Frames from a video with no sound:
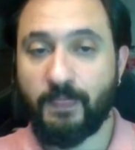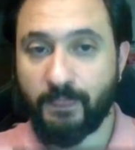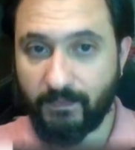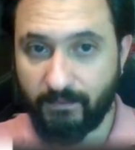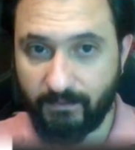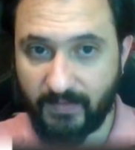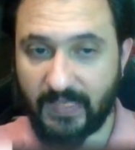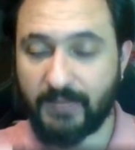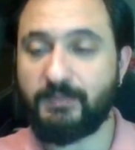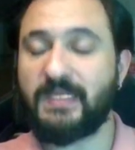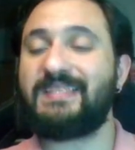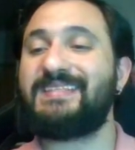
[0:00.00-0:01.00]
can be
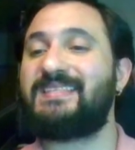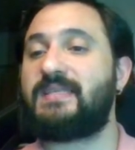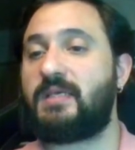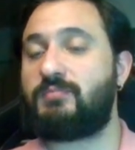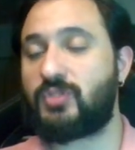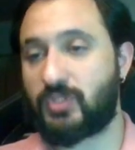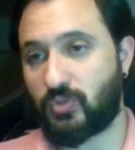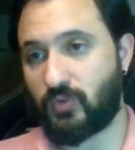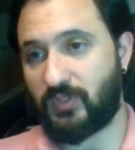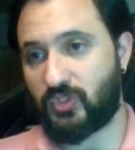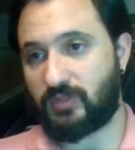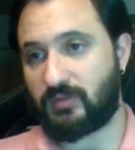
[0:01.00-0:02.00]
the same situation.
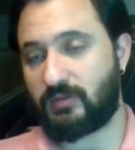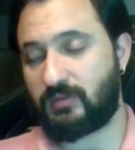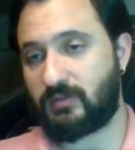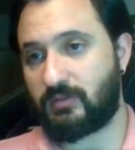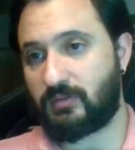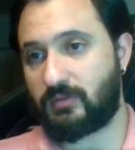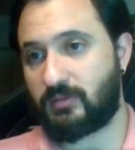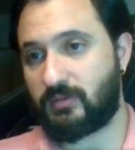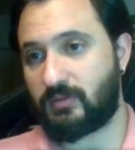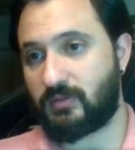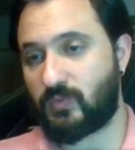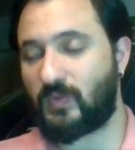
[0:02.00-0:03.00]

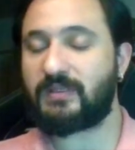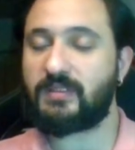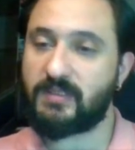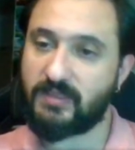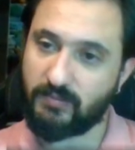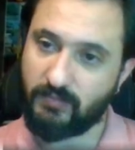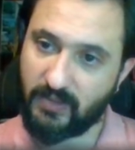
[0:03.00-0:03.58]
What does it mean?